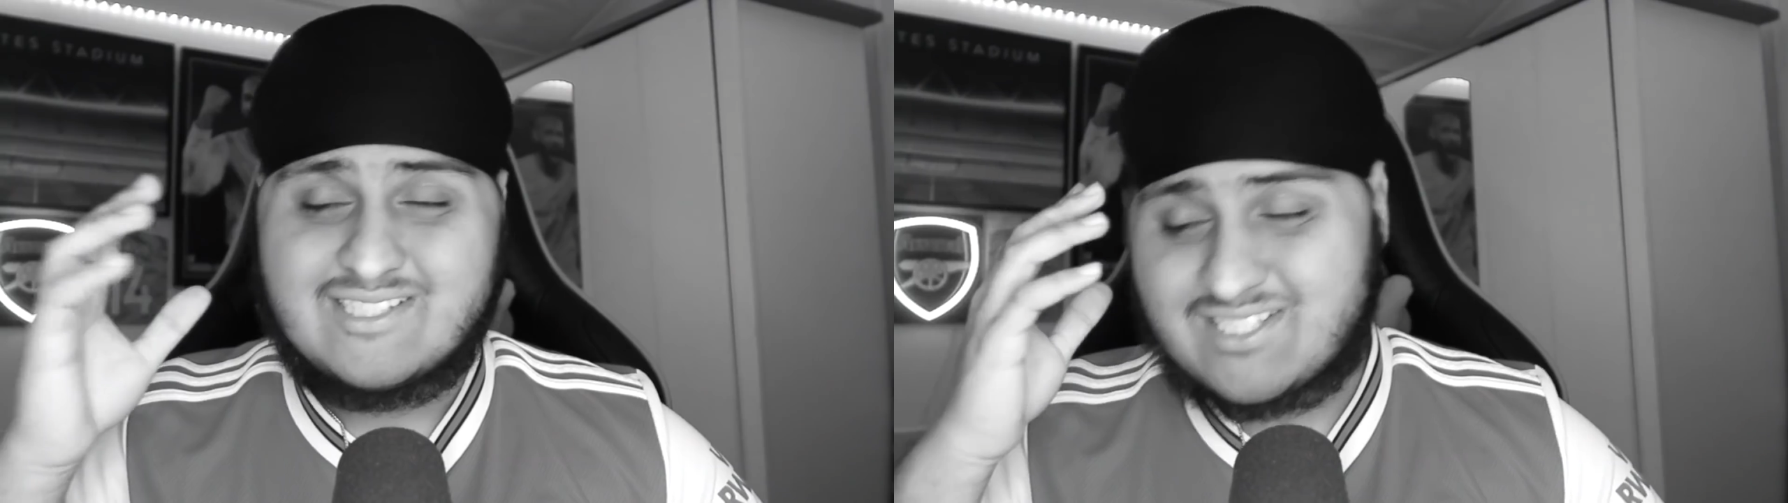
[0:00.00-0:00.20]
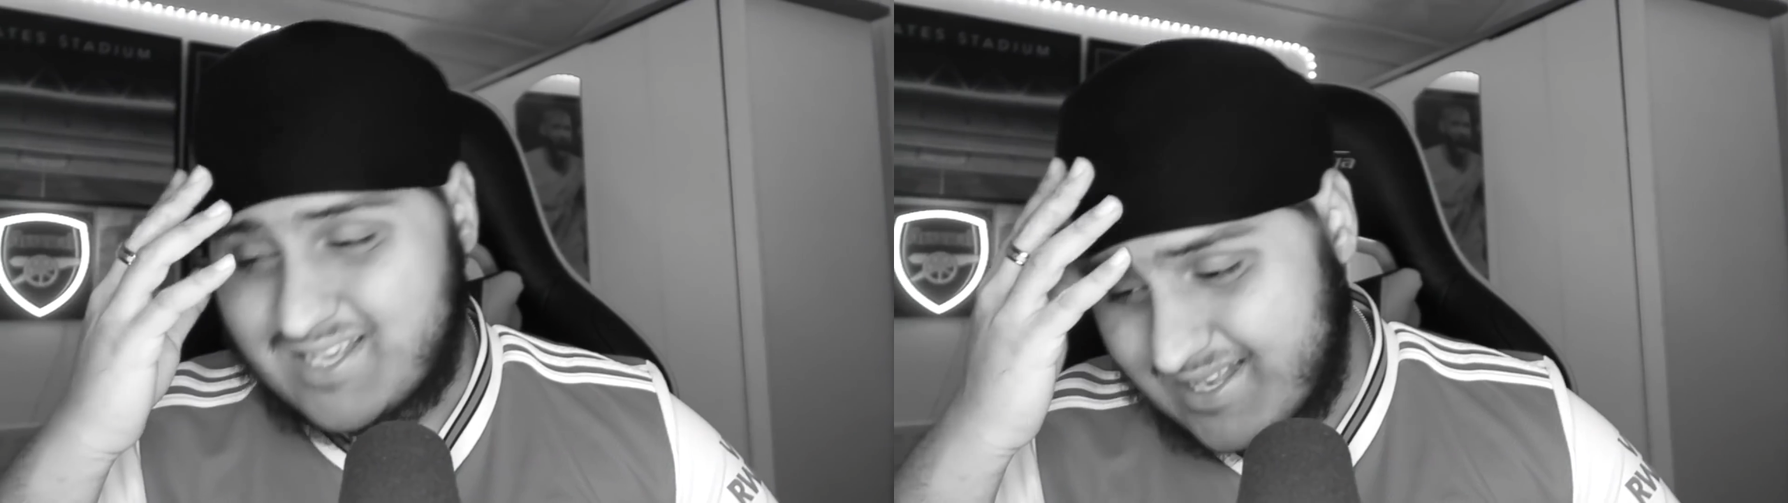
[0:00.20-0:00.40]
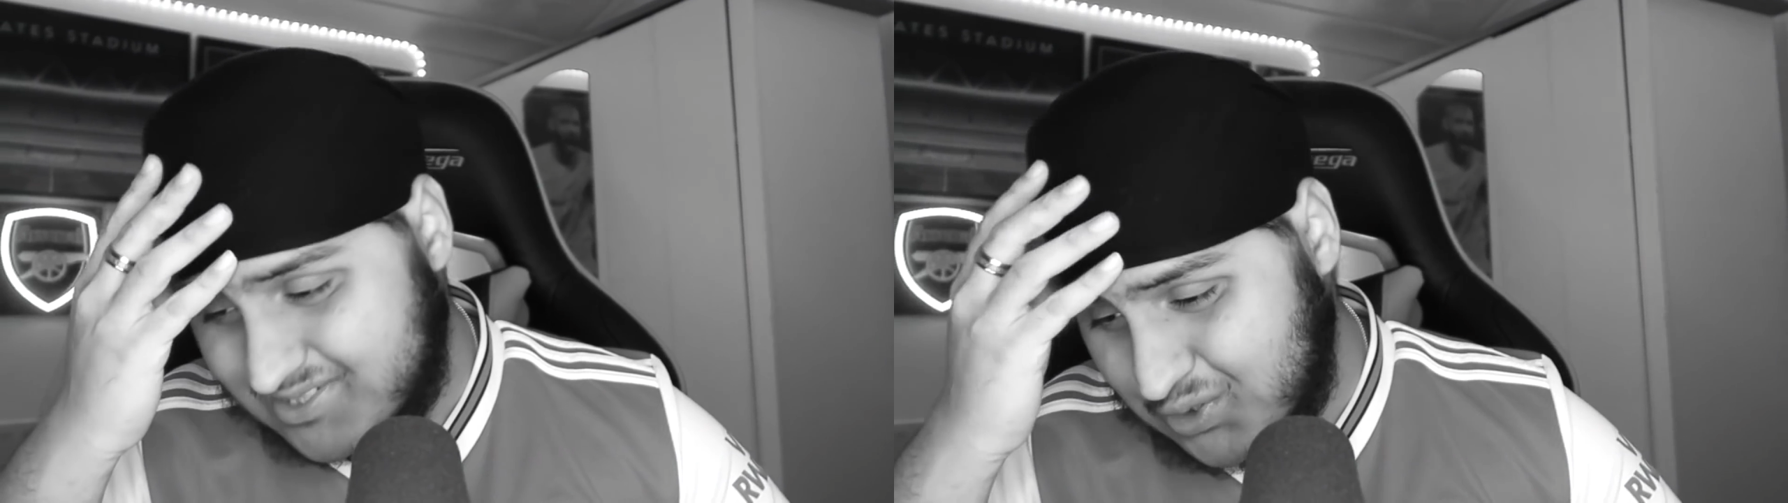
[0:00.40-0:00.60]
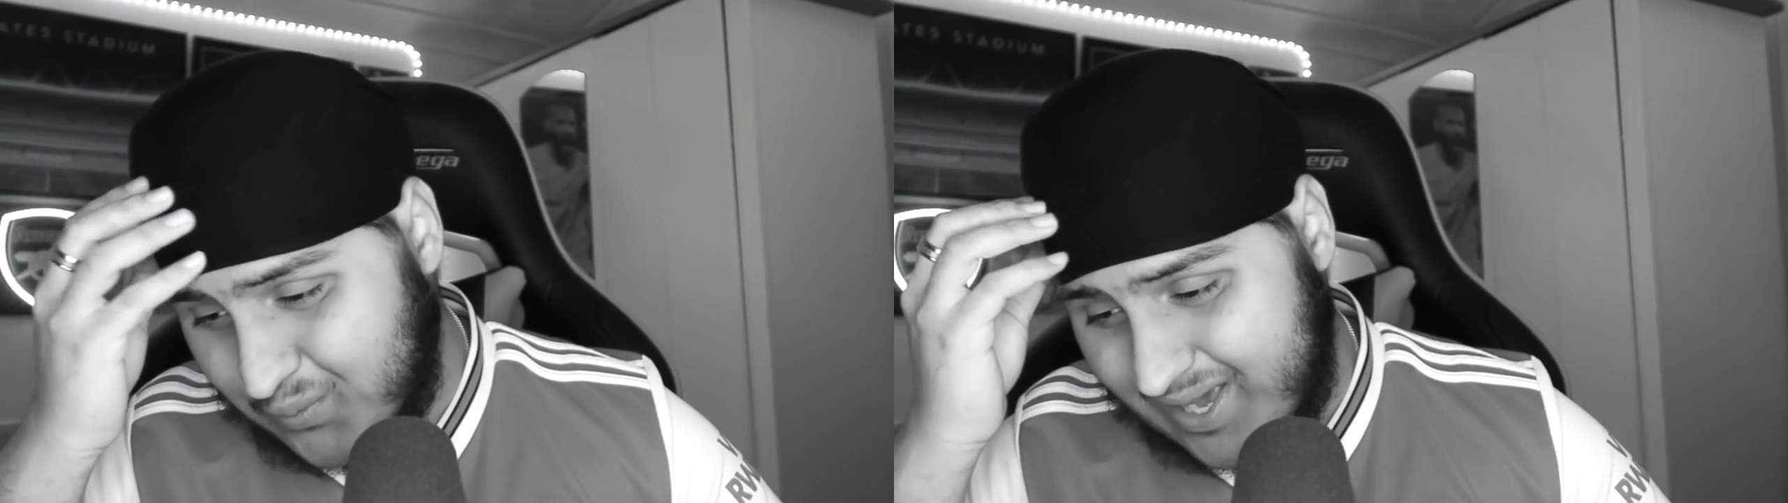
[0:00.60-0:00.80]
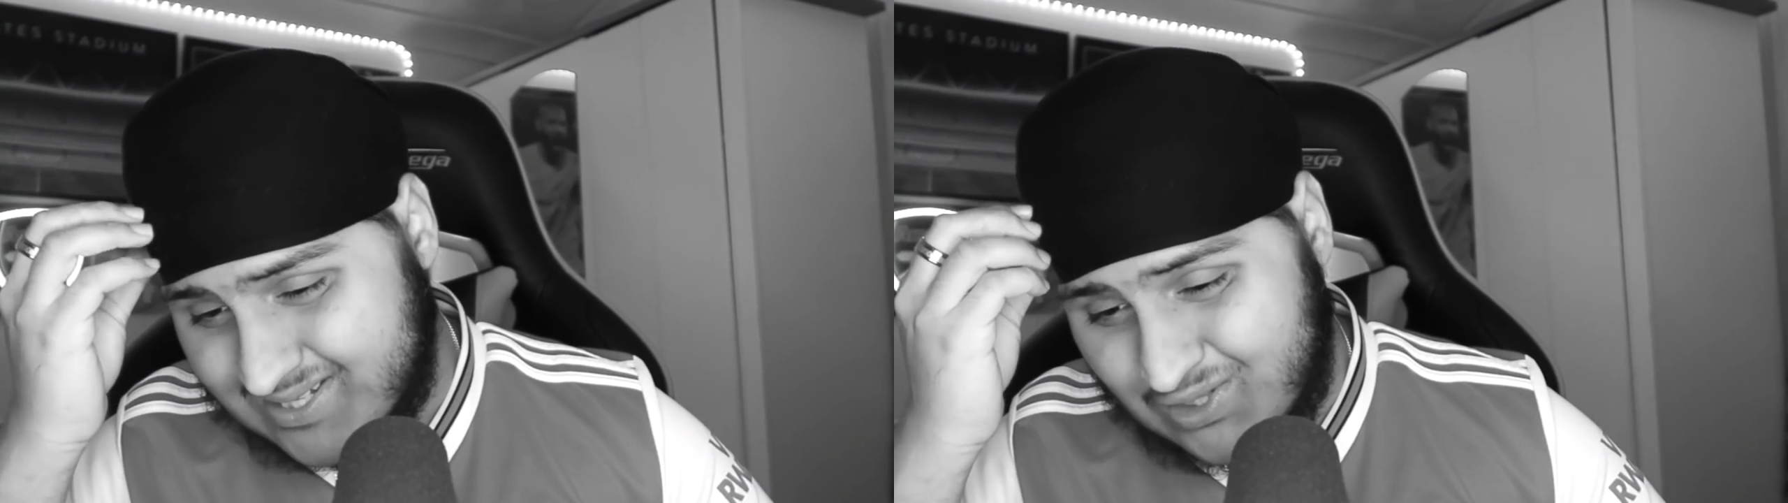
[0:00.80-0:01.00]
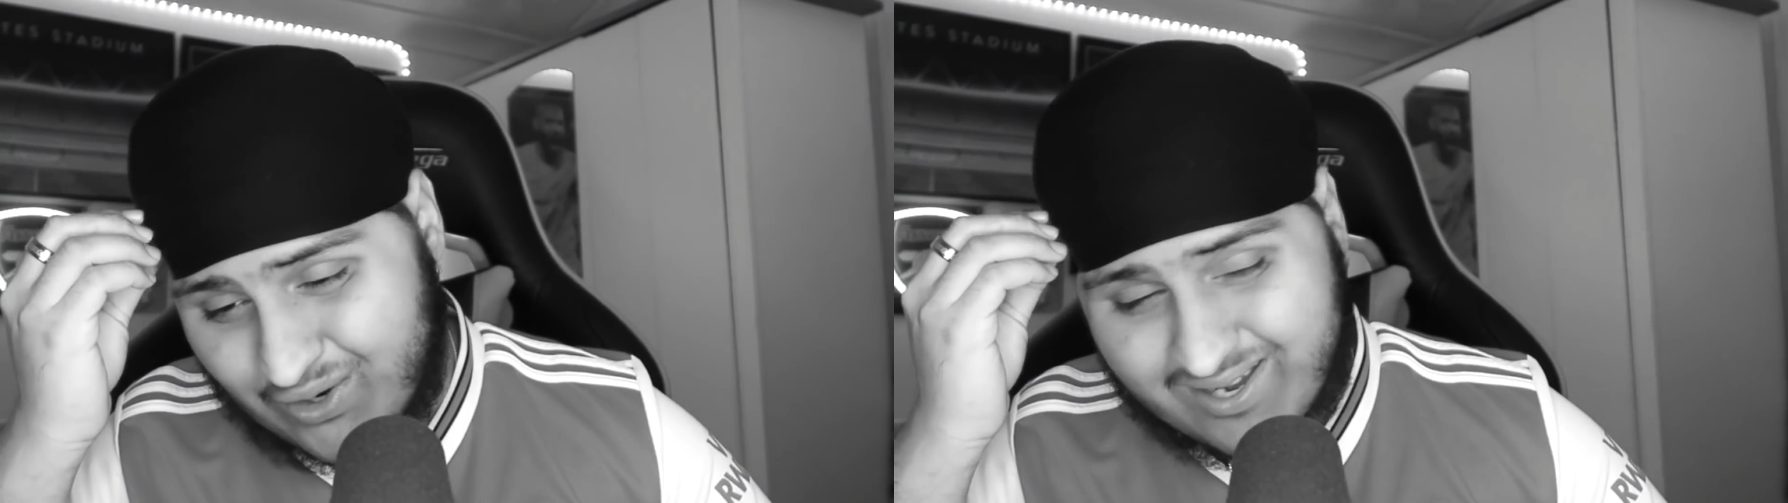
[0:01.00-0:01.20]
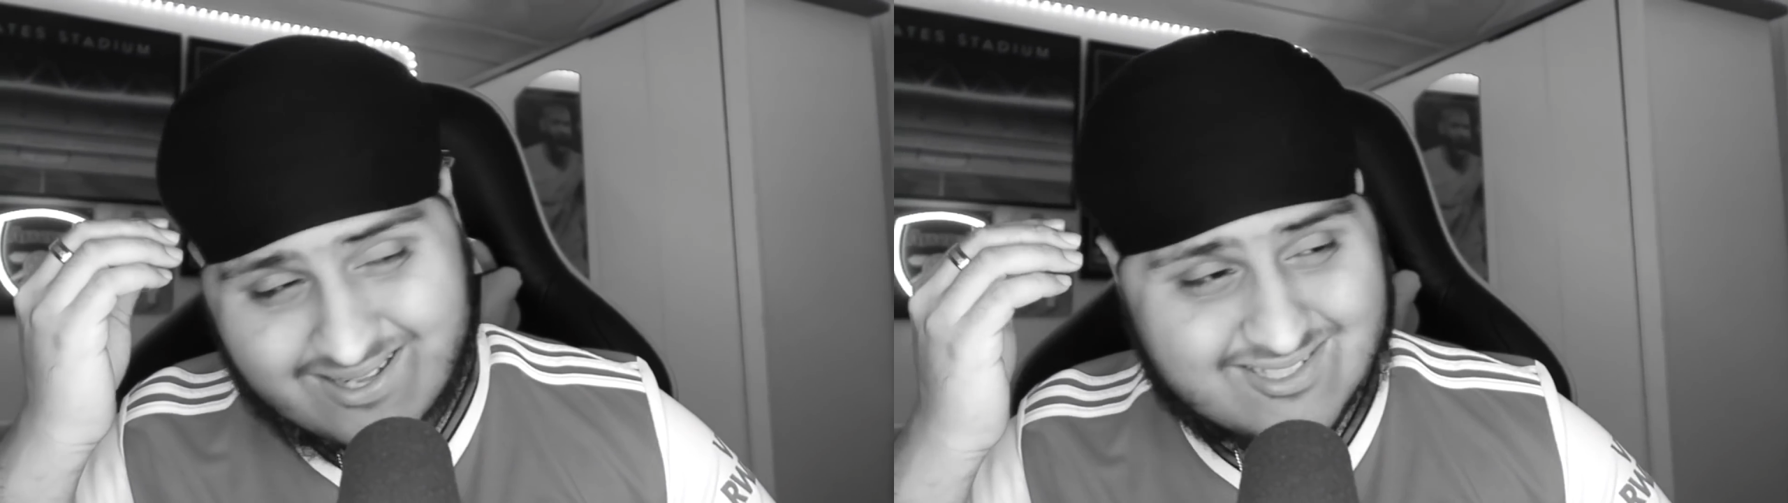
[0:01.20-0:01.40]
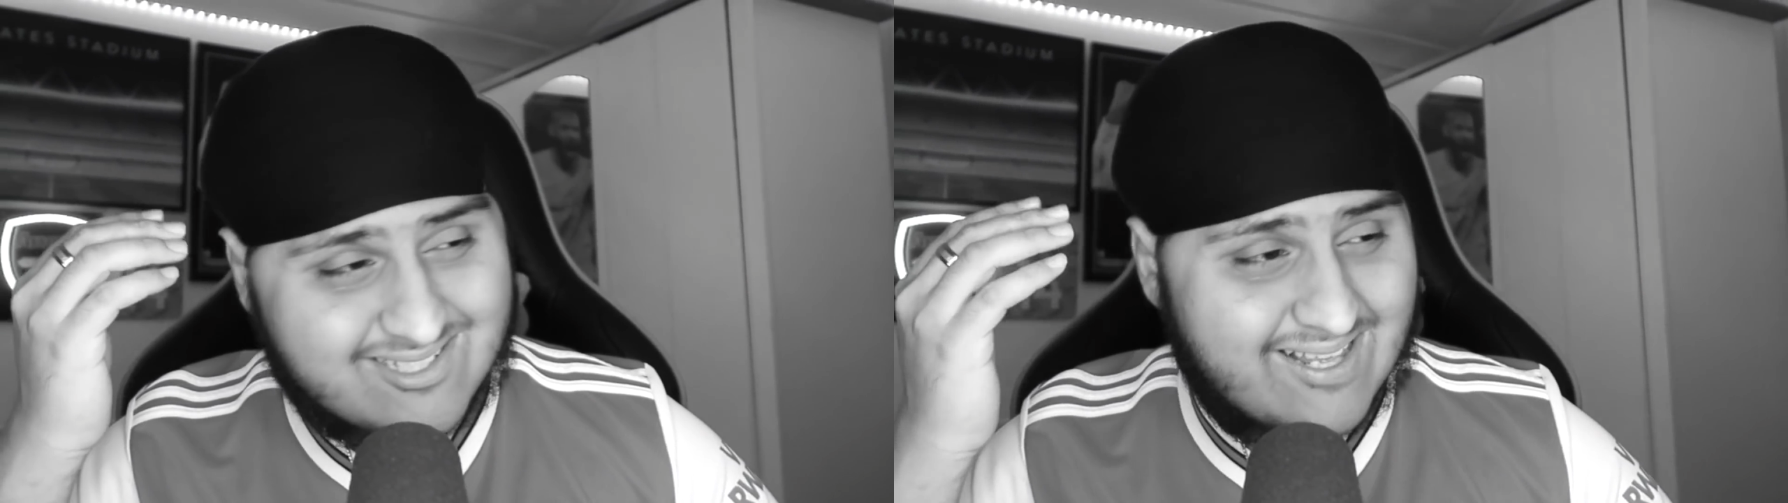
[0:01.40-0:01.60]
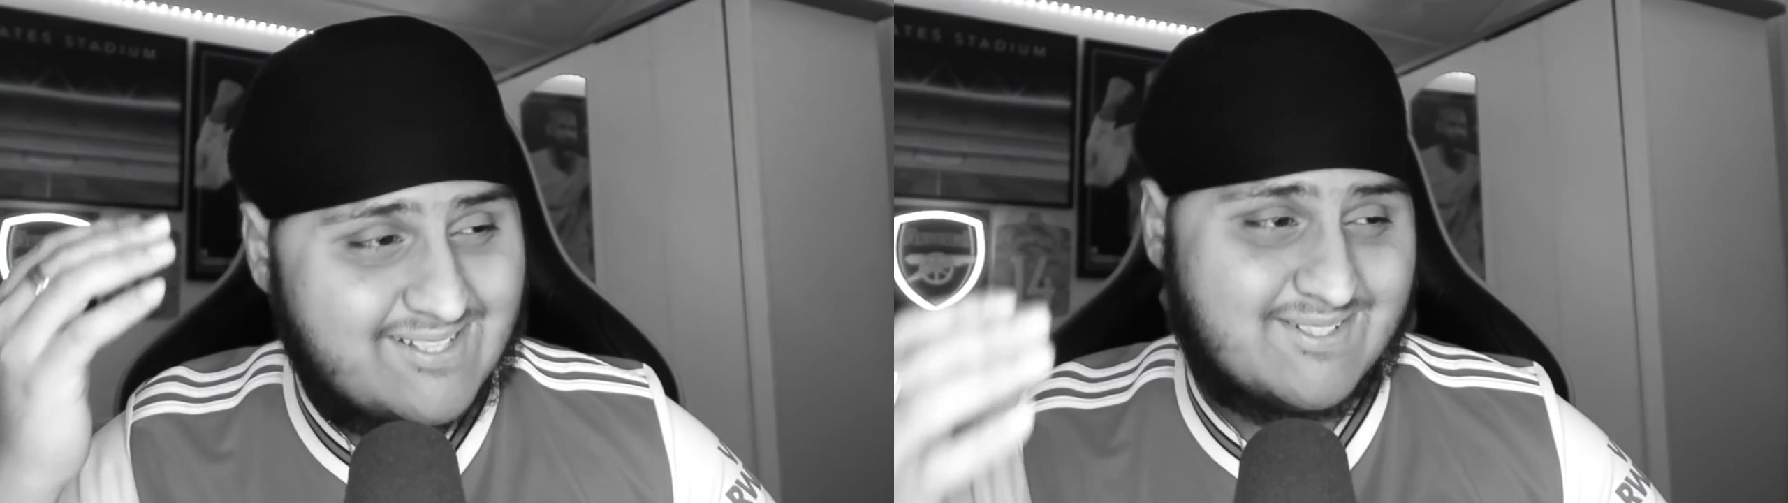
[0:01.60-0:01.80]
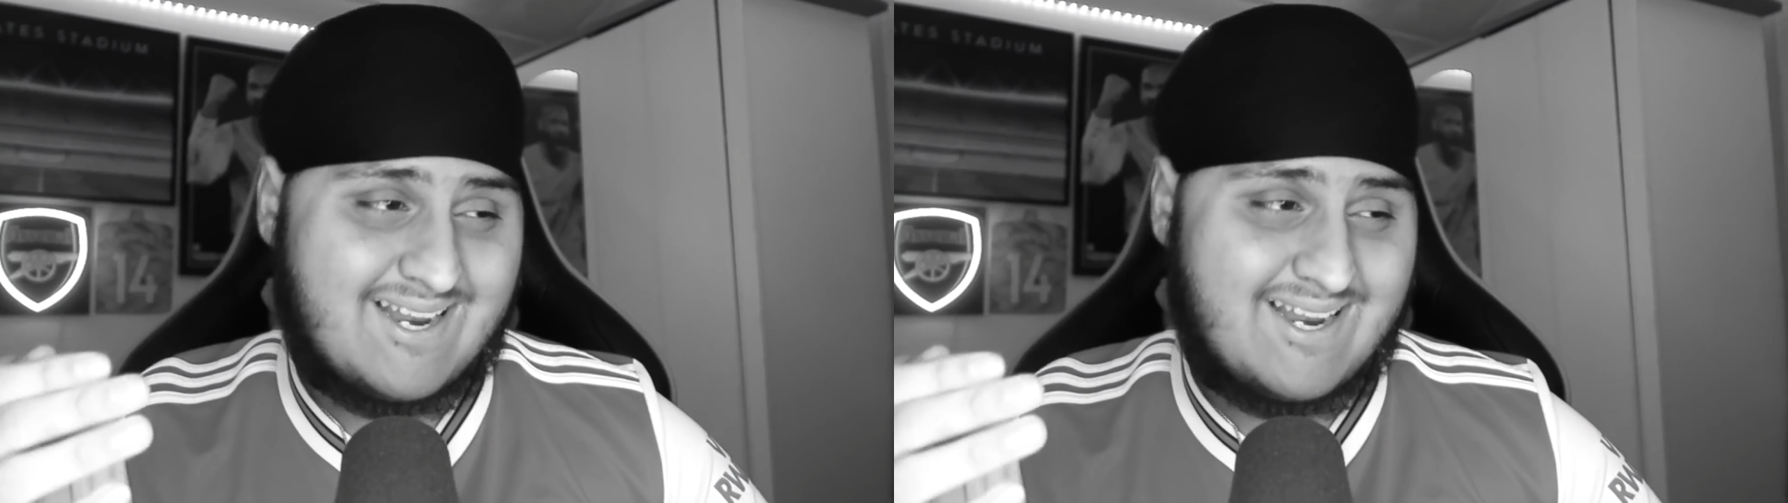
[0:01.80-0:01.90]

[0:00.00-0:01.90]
Jeez Louise, look at the state